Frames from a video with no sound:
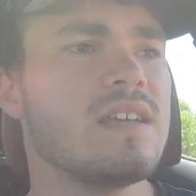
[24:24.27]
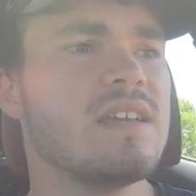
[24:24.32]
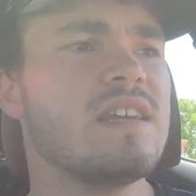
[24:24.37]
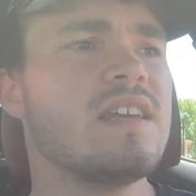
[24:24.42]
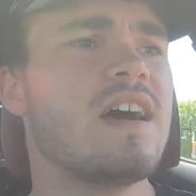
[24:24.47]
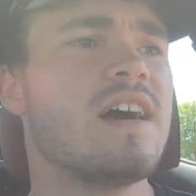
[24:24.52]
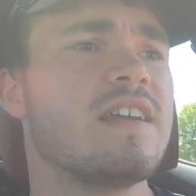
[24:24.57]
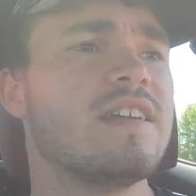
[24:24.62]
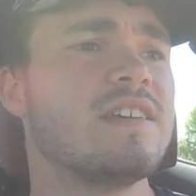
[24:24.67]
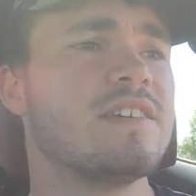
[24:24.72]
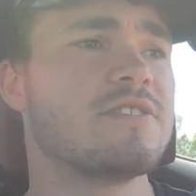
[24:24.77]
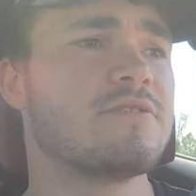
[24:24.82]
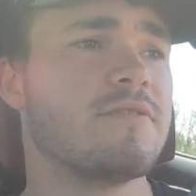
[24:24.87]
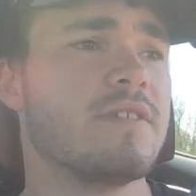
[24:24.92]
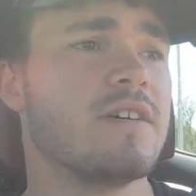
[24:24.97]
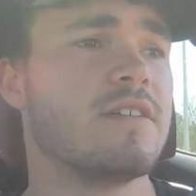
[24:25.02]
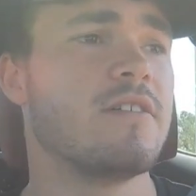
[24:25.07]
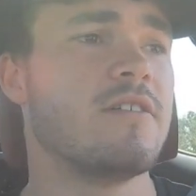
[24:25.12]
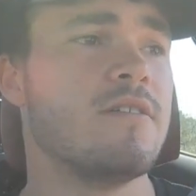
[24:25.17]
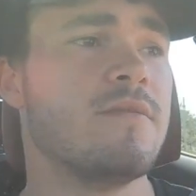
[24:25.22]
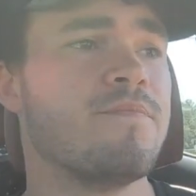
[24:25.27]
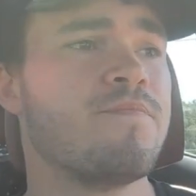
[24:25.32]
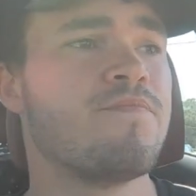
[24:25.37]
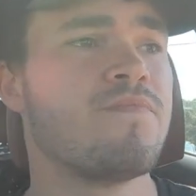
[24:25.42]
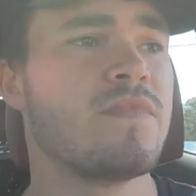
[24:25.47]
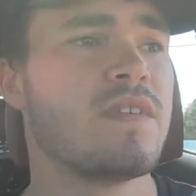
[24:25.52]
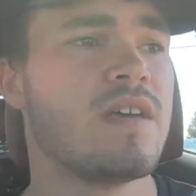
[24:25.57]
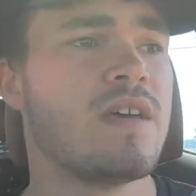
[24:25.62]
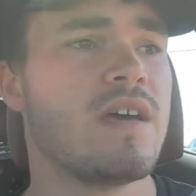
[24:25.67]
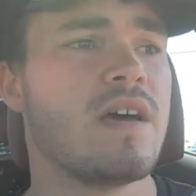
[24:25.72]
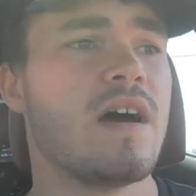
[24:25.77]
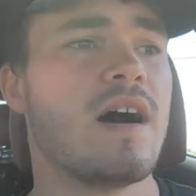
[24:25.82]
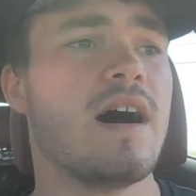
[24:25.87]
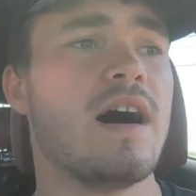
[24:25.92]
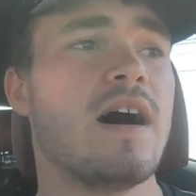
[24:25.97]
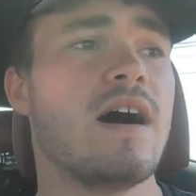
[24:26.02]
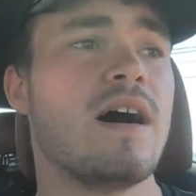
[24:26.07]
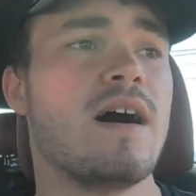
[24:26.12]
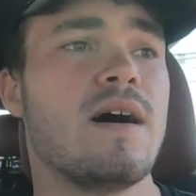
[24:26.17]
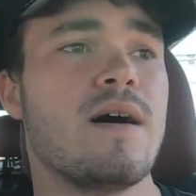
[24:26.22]
not an issue at all.
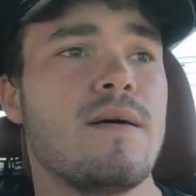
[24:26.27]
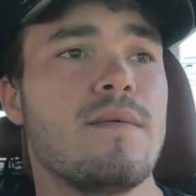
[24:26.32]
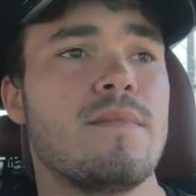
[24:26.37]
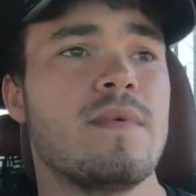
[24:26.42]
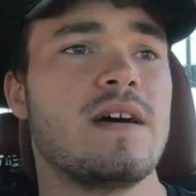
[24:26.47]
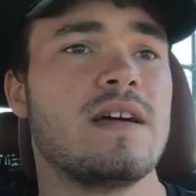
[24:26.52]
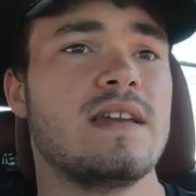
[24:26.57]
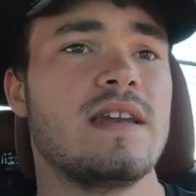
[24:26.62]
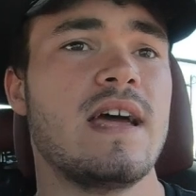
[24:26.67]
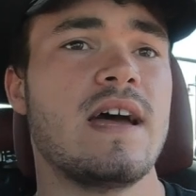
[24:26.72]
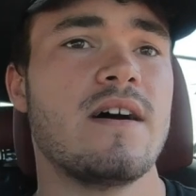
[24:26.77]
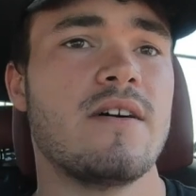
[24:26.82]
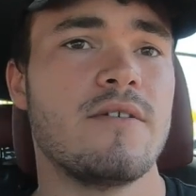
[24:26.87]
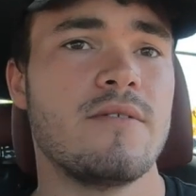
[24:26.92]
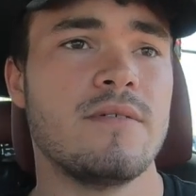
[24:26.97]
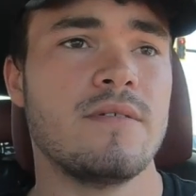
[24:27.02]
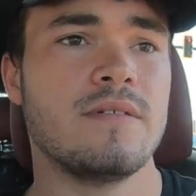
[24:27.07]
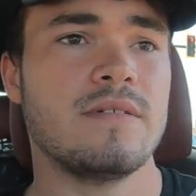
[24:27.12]
Now,